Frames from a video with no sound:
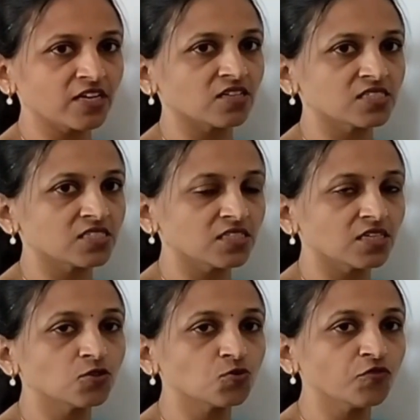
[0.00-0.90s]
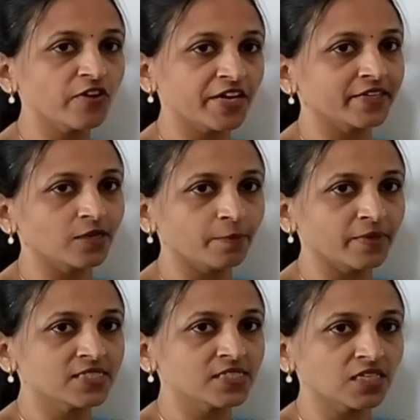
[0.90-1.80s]
consider two
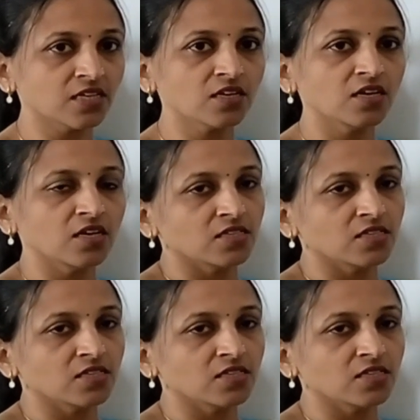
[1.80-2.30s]
variables in